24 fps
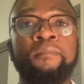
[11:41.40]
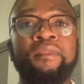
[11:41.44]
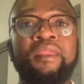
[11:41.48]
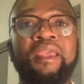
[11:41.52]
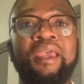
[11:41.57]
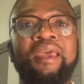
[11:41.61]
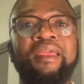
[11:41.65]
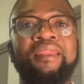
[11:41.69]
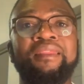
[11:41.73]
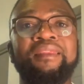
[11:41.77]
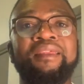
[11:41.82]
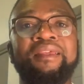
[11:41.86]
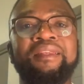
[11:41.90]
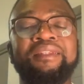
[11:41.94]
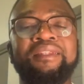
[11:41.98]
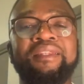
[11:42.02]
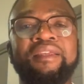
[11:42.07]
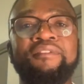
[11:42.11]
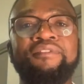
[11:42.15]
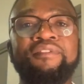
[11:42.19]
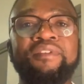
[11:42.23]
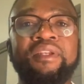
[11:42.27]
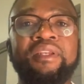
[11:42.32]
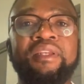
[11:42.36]
and then
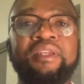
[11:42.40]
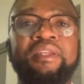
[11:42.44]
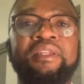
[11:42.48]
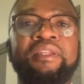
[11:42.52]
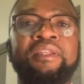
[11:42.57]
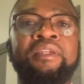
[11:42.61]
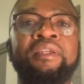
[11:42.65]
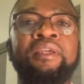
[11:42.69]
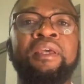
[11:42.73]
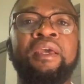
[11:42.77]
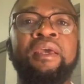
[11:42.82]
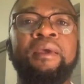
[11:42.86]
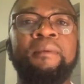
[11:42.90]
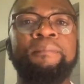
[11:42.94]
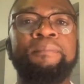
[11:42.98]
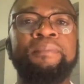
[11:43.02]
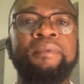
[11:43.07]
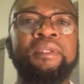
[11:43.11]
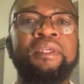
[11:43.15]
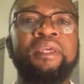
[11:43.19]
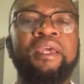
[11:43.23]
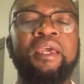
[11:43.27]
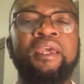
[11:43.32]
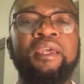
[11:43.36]
definitely
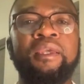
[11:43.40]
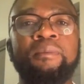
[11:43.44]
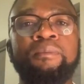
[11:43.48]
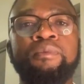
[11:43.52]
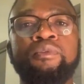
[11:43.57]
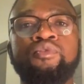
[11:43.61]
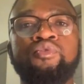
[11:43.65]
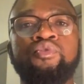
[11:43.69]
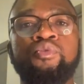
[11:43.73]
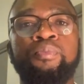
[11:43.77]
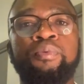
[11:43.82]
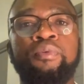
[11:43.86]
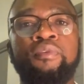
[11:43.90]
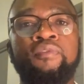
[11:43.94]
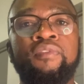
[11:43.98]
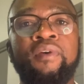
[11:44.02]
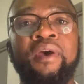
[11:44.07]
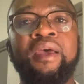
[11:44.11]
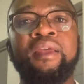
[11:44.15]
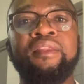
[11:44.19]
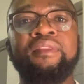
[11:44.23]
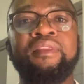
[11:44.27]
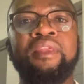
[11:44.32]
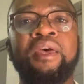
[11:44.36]
be able to
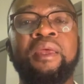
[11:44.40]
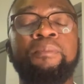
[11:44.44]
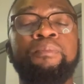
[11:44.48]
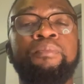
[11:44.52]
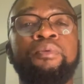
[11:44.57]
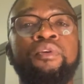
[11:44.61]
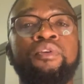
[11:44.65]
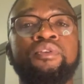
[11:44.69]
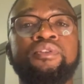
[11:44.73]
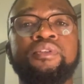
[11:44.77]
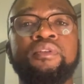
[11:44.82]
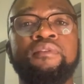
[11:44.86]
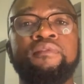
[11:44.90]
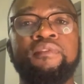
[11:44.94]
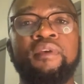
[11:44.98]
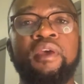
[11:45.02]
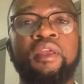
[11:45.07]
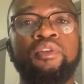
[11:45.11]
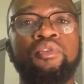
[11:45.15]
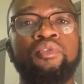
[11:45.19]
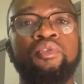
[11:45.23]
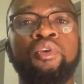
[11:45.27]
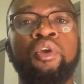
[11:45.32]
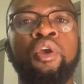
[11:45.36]
provide that person
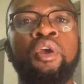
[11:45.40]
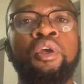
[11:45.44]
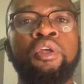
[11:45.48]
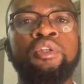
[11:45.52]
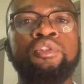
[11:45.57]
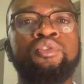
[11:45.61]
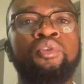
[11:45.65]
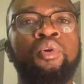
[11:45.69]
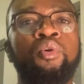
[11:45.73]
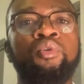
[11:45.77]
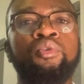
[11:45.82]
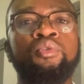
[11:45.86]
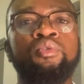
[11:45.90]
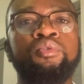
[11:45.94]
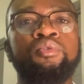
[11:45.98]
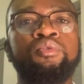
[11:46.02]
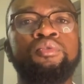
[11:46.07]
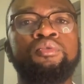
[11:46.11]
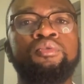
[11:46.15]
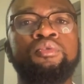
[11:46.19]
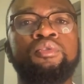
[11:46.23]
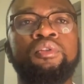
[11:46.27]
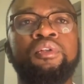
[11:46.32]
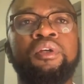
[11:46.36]
value. Don't
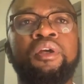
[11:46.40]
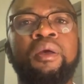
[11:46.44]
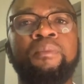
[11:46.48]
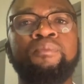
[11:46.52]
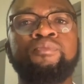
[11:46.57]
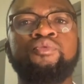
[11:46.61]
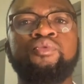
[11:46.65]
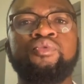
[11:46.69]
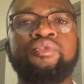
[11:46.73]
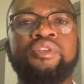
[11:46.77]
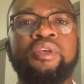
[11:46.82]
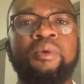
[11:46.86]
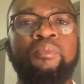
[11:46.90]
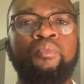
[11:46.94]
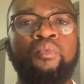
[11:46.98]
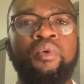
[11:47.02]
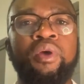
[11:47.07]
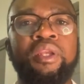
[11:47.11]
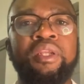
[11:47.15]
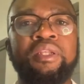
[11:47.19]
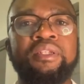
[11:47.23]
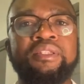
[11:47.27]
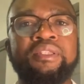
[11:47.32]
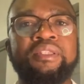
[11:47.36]
come to
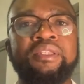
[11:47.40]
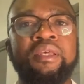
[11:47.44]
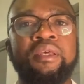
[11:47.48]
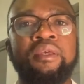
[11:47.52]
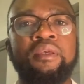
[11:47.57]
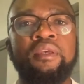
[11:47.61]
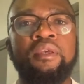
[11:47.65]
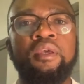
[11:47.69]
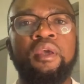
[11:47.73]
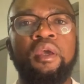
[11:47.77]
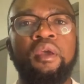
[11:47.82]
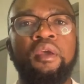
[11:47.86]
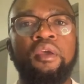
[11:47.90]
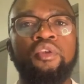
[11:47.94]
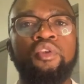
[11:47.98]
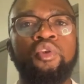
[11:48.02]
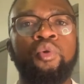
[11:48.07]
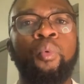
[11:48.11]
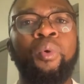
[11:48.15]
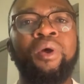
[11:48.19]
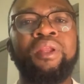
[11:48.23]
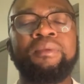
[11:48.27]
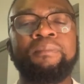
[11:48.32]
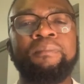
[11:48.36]
someone and say
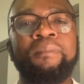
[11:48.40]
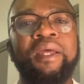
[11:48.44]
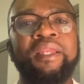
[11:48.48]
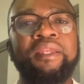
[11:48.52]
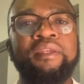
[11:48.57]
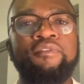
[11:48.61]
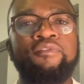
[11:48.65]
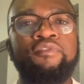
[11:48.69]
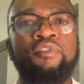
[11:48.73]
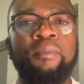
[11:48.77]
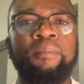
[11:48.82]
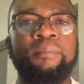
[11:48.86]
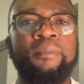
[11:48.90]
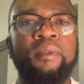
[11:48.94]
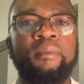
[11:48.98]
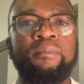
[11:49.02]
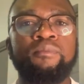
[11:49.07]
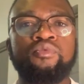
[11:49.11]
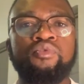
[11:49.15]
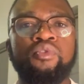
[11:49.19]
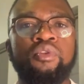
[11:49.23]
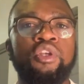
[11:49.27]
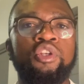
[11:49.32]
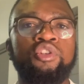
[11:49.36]
you want money from them
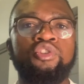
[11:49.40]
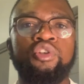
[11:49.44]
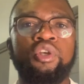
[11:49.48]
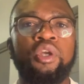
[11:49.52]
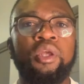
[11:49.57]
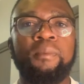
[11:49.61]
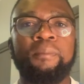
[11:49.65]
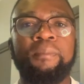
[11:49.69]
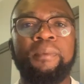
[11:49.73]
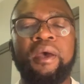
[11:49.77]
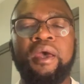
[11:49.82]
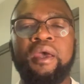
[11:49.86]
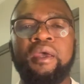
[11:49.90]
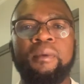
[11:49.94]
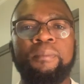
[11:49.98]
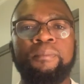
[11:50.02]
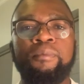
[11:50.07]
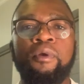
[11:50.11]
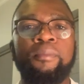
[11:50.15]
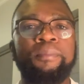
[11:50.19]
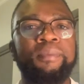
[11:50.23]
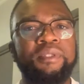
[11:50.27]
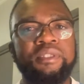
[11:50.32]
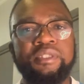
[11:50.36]
so that you can buy a
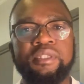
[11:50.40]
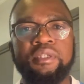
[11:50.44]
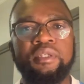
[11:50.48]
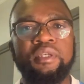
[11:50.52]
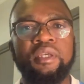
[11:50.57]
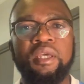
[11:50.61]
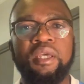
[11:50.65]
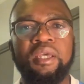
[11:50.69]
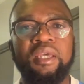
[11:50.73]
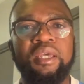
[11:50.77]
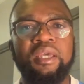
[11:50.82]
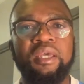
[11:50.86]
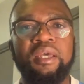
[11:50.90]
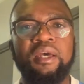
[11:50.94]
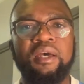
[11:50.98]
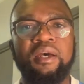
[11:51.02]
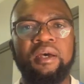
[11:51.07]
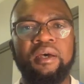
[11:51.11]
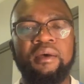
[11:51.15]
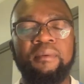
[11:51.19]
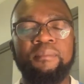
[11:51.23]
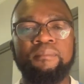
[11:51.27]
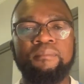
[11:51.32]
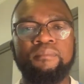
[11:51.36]
property.
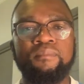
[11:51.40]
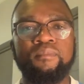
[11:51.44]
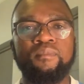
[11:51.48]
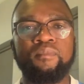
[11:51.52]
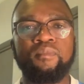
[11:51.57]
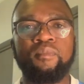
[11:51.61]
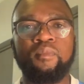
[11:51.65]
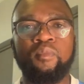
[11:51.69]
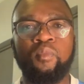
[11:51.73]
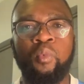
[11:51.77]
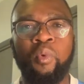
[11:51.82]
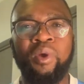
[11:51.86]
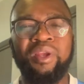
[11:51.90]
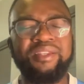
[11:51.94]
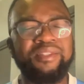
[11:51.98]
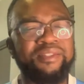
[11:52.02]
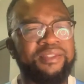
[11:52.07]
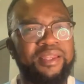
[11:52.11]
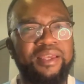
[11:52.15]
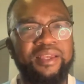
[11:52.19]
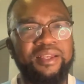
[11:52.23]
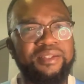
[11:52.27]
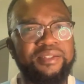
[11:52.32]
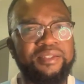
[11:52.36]
What is
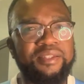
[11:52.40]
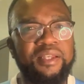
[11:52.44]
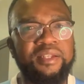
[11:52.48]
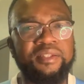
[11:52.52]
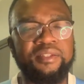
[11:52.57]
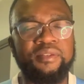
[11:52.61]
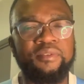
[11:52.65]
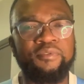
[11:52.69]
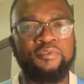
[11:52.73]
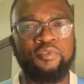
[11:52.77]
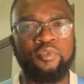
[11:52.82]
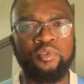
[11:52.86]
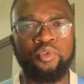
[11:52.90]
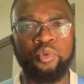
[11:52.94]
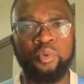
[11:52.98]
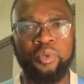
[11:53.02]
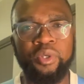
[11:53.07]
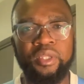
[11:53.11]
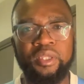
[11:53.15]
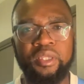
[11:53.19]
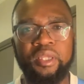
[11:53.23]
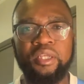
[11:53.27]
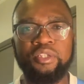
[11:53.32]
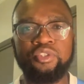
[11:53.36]
their incentive for
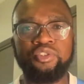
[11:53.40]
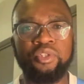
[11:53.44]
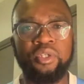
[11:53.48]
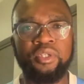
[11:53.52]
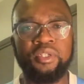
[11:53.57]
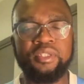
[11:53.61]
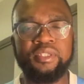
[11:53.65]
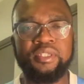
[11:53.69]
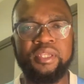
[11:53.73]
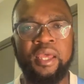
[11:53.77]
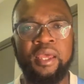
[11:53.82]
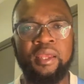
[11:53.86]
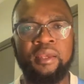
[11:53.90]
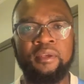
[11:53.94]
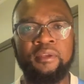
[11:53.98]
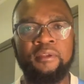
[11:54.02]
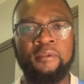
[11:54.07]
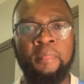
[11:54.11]
doing that? You understand?